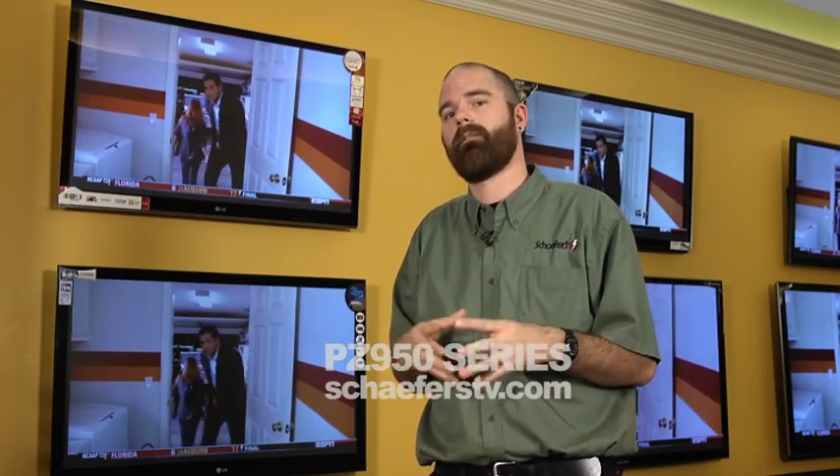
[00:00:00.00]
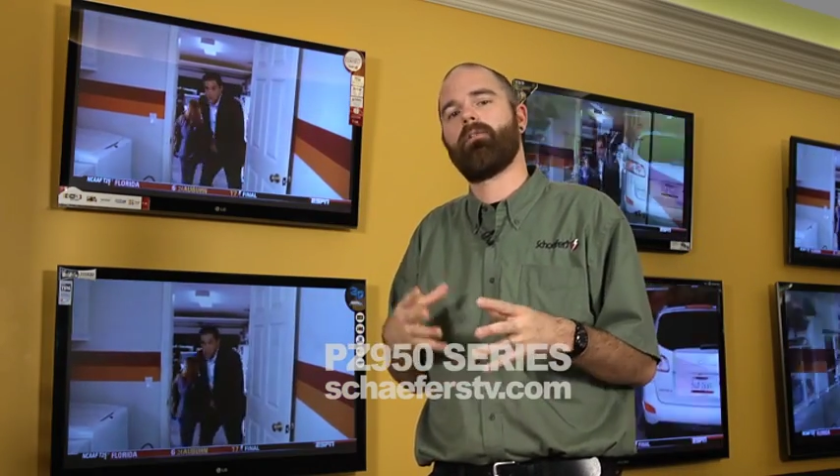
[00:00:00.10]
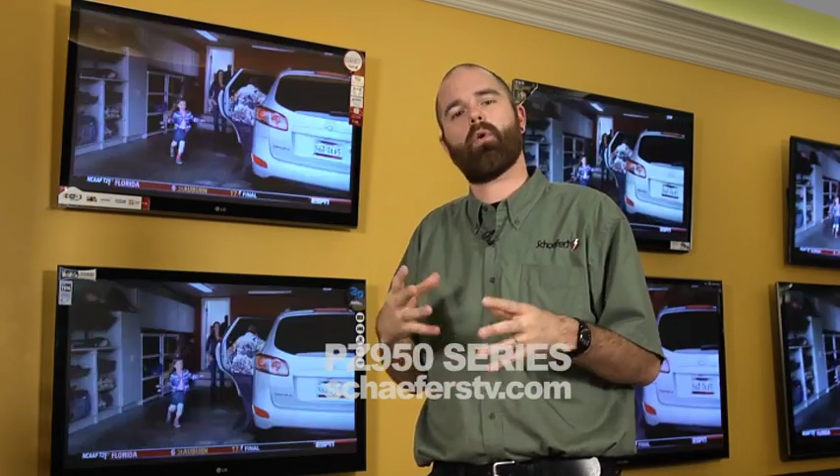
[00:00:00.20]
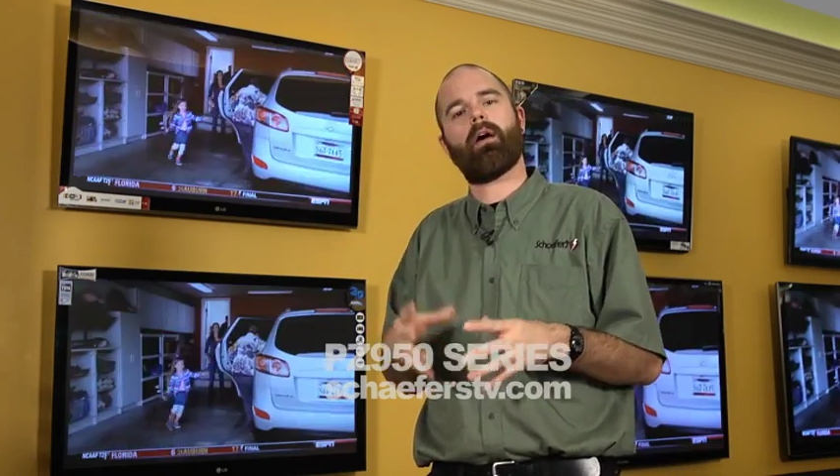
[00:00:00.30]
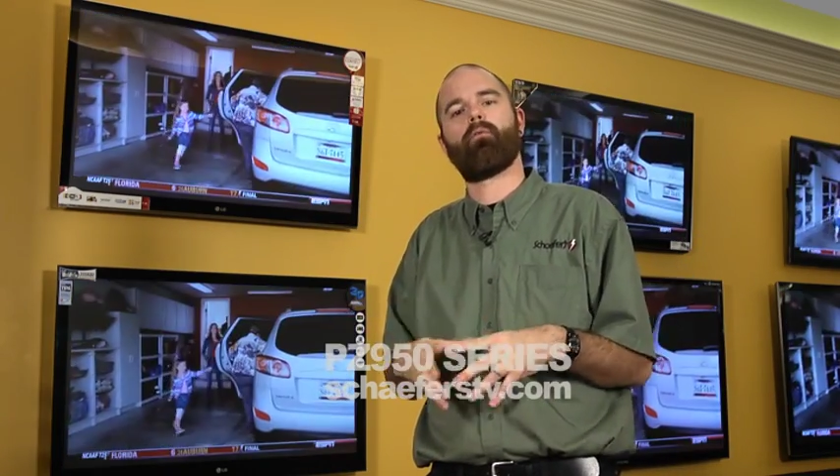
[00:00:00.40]

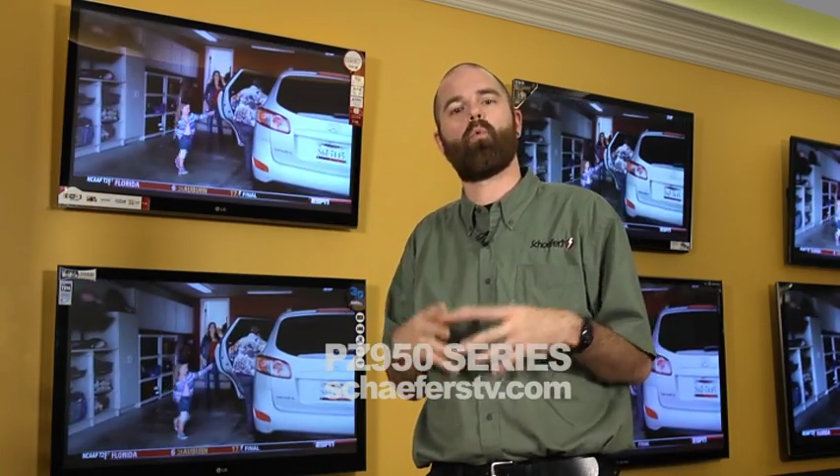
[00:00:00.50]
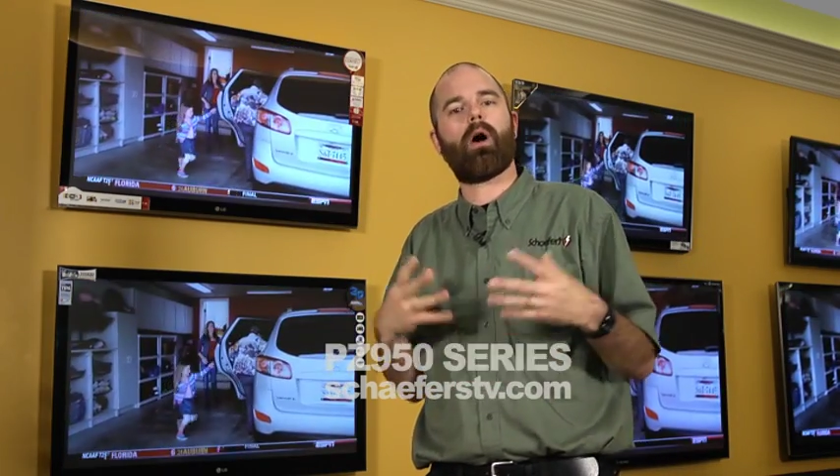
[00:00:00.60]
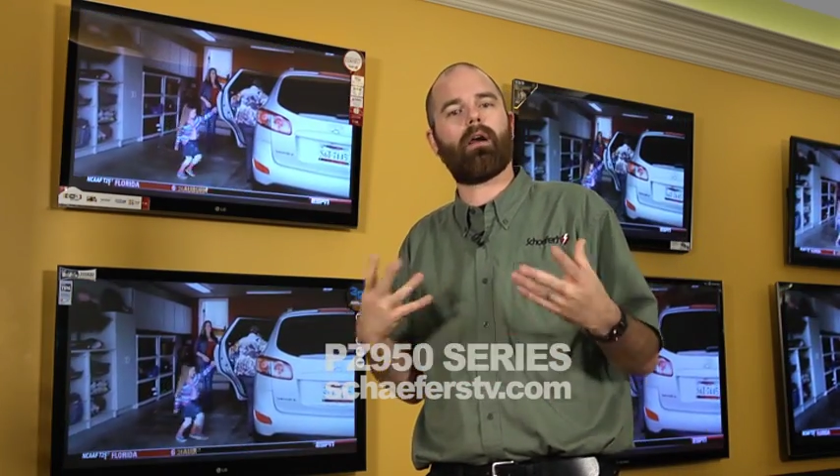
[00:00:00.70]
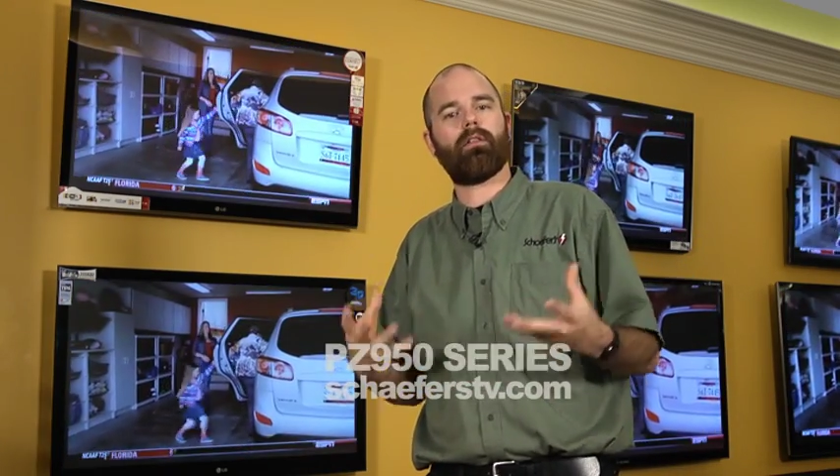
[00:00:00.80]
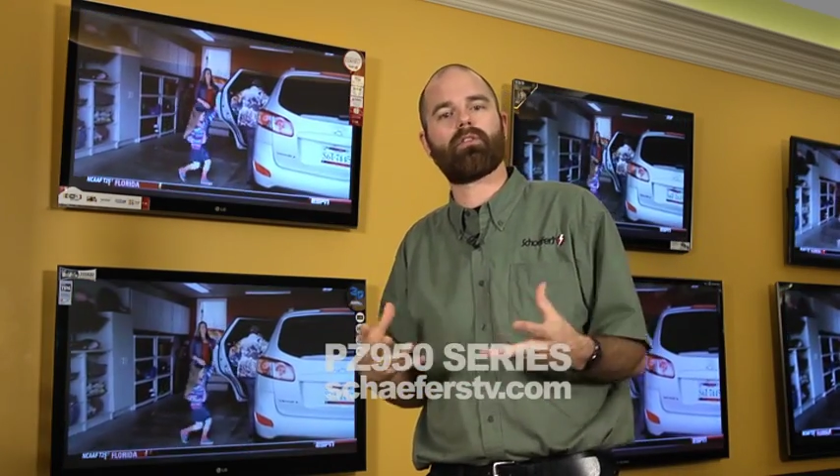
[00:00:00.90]
if you have a
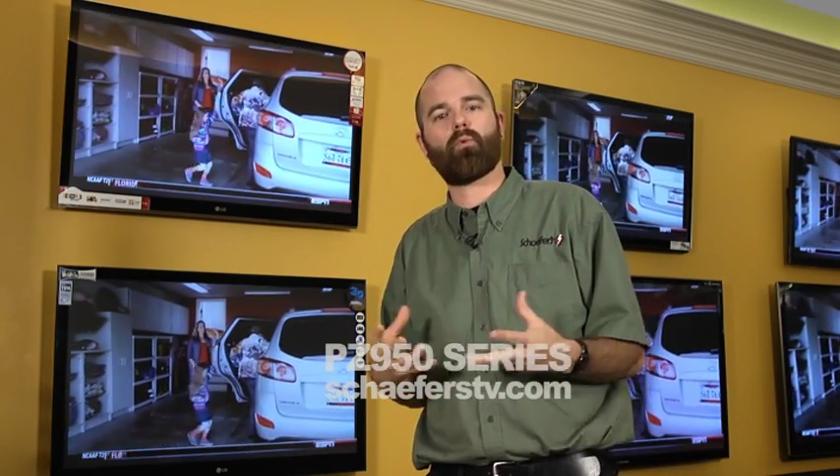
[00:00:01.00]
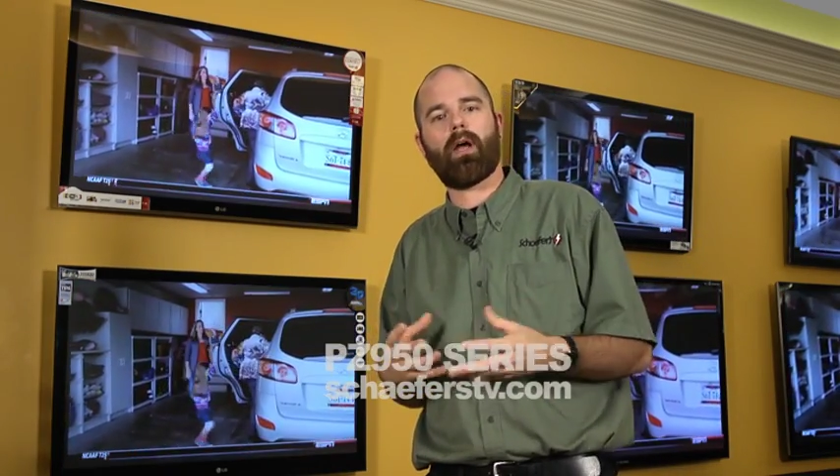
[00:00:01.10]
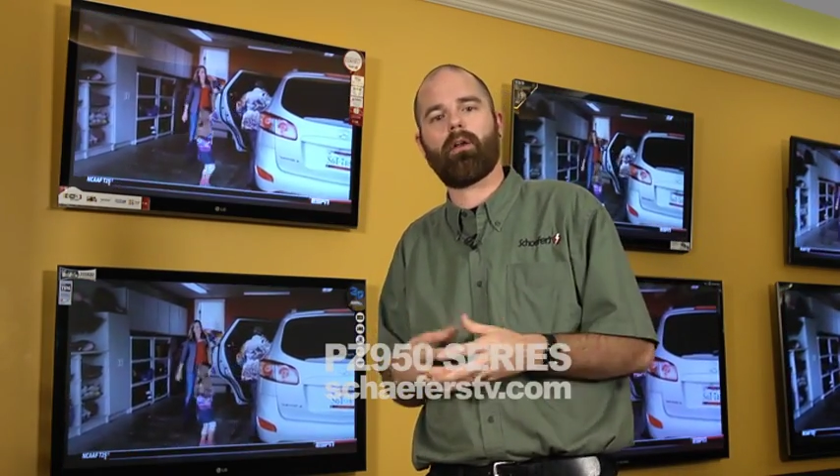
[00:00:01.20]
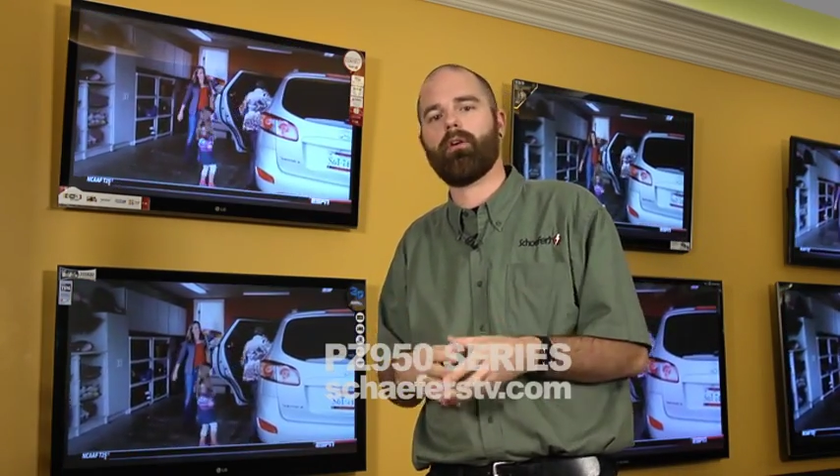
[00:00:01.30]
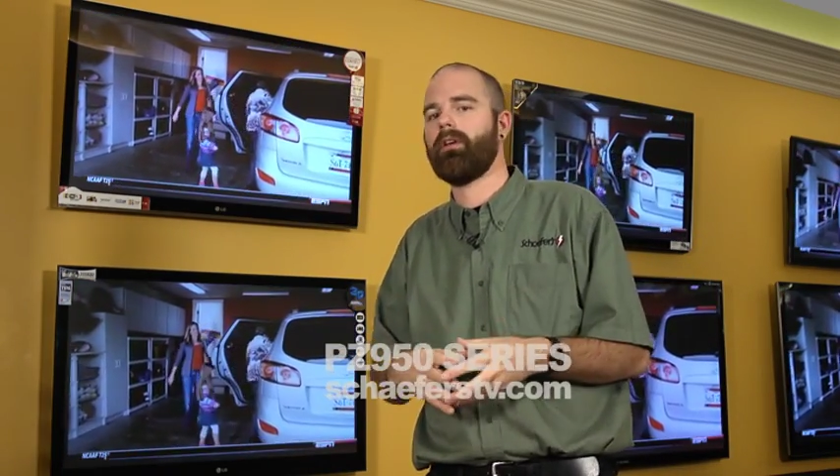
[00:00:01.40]
wireless
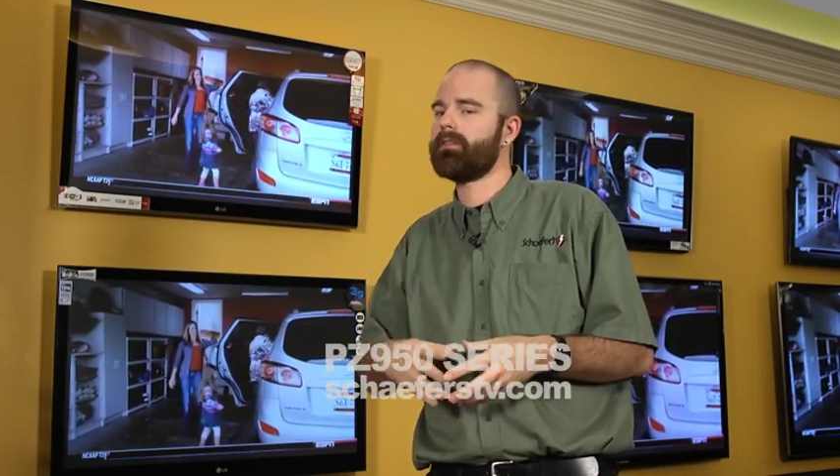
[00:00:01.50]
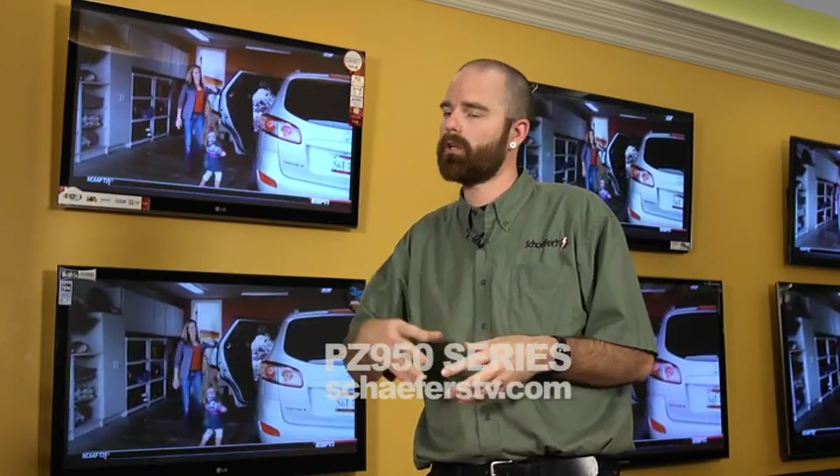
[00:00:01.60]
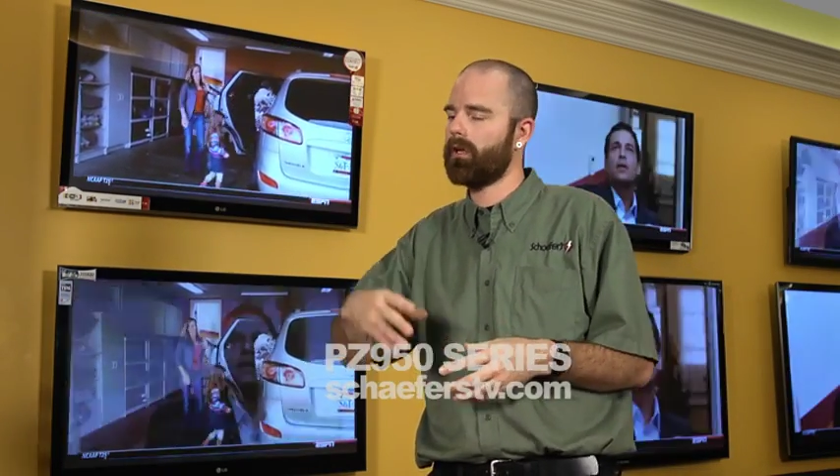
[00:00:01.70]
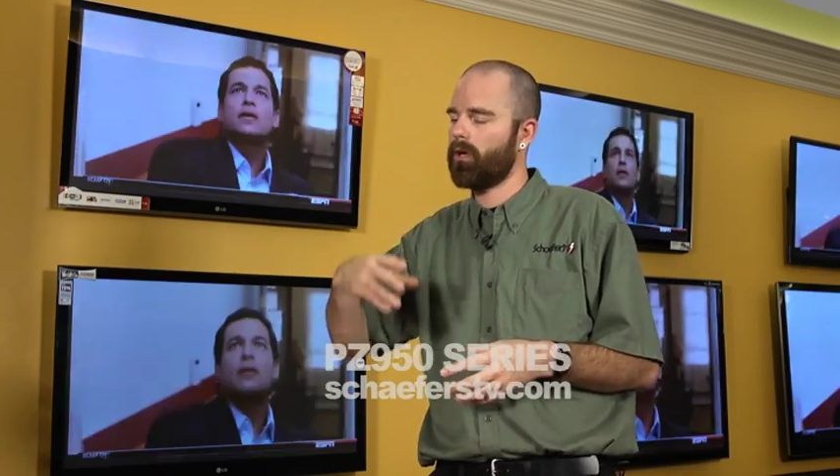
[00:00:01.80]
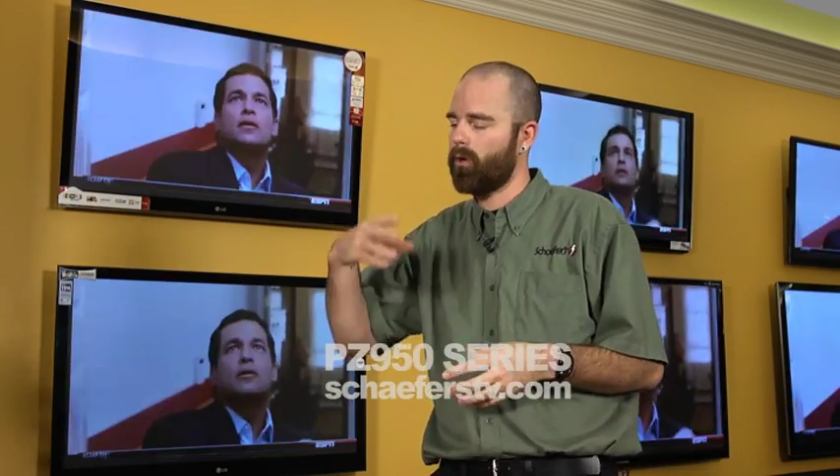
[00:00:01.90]
router, it's
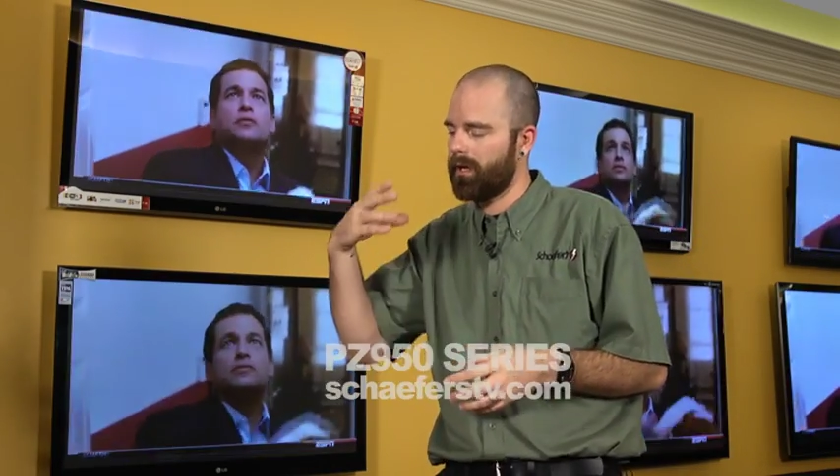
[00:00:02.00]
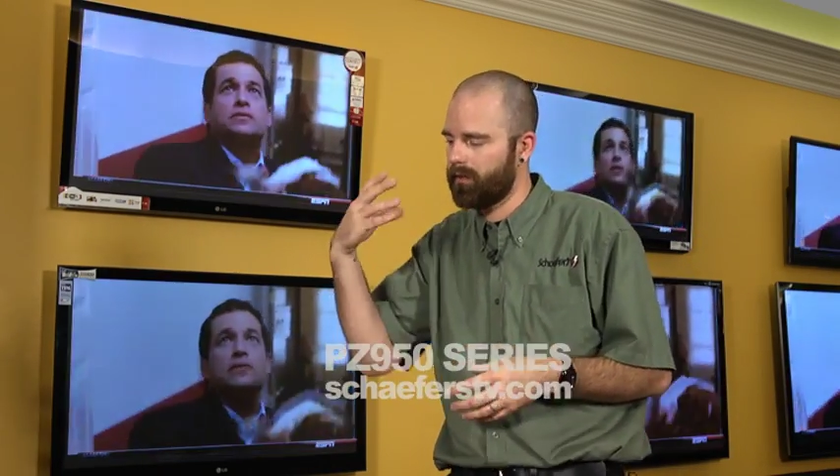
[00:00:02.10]
gonna go ahead